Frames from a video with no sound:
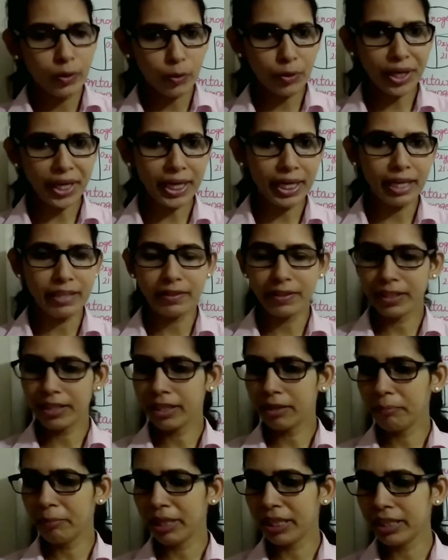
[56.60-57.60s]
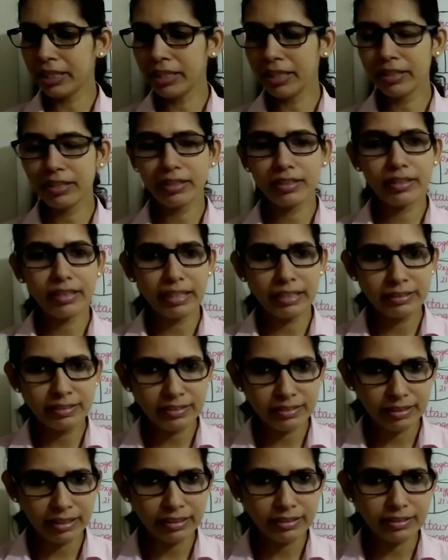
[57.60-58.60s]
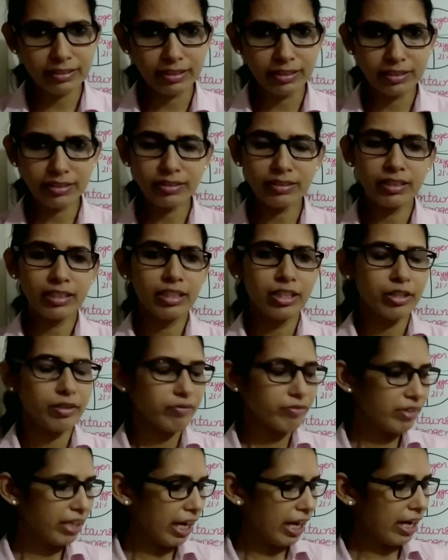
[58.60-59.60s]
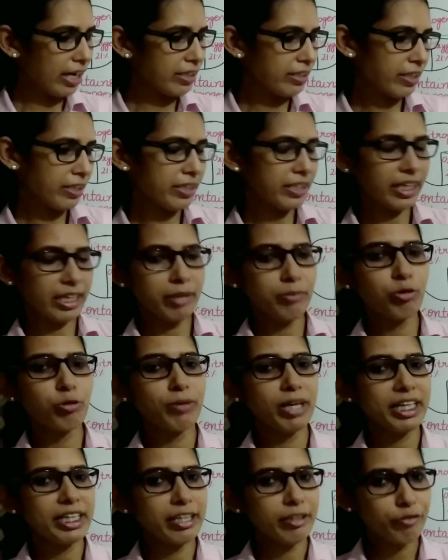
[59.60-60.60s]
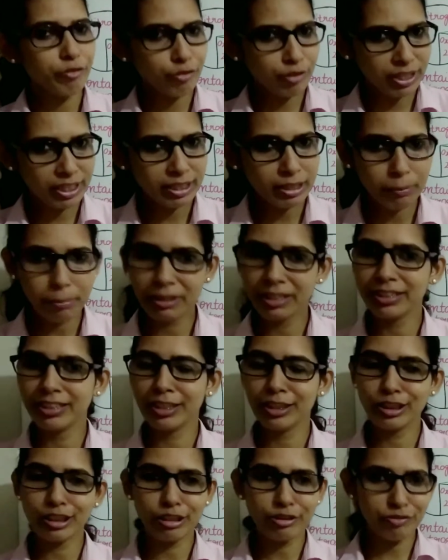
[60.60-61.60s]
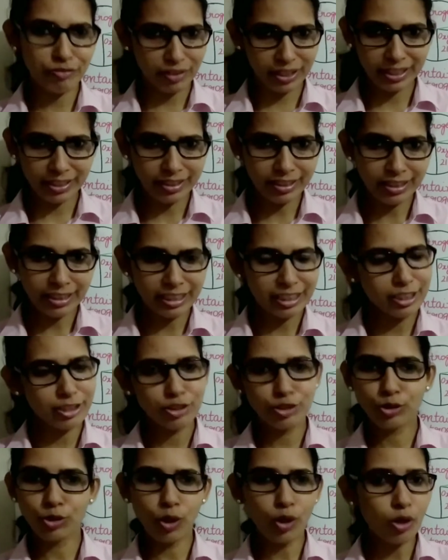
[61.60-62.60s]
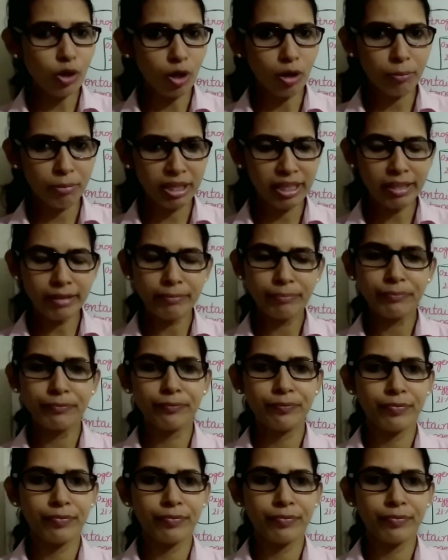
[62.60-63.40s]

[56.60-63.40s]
Okay, and there are many other instances that at that time you might have feel the presence of air. It's so common.